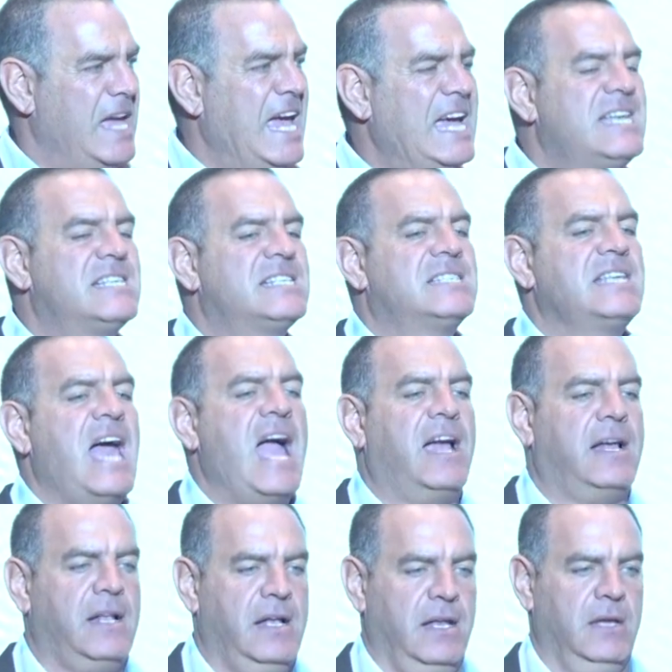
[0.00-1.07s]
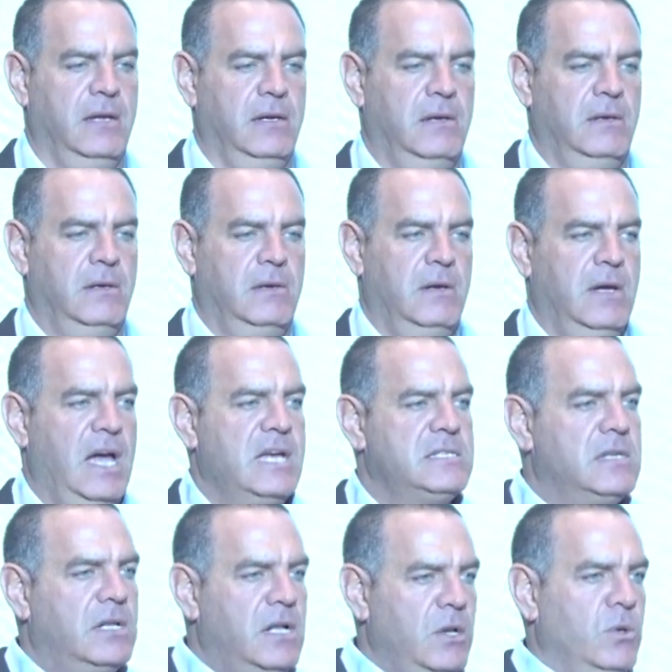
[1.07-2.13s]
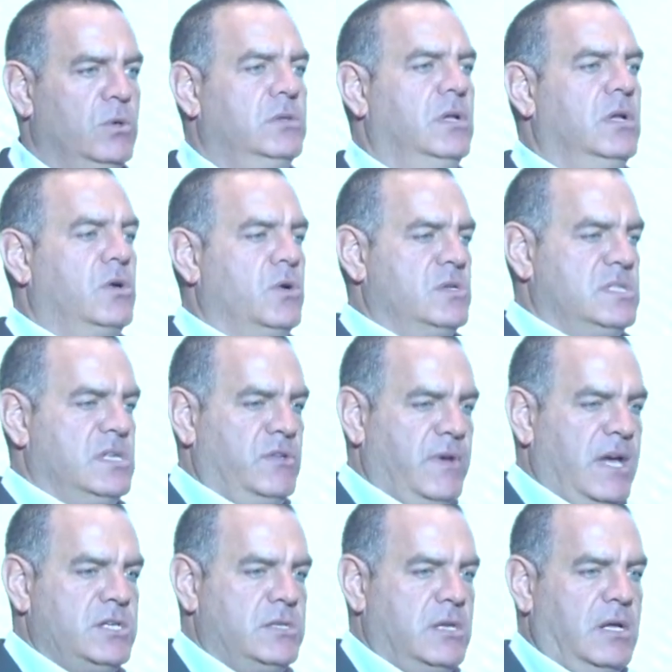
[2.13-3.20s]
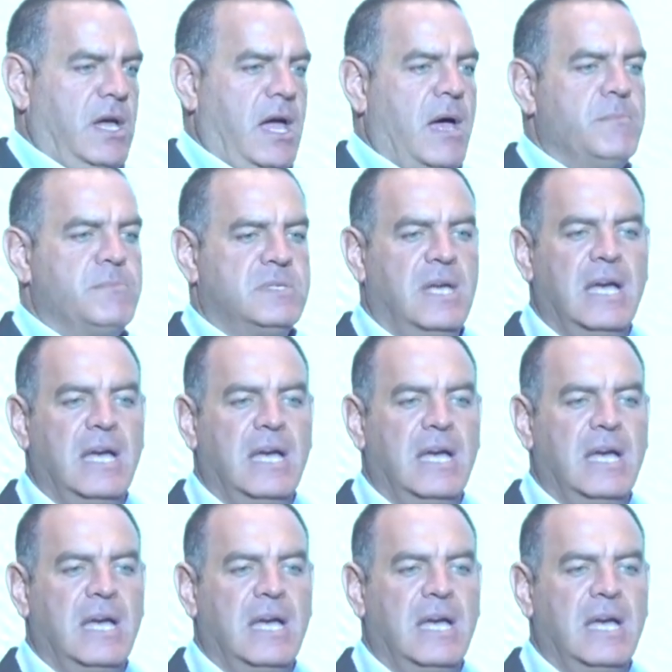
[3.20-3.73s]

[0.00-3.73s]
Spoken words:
exactly as it looked in concentration camps,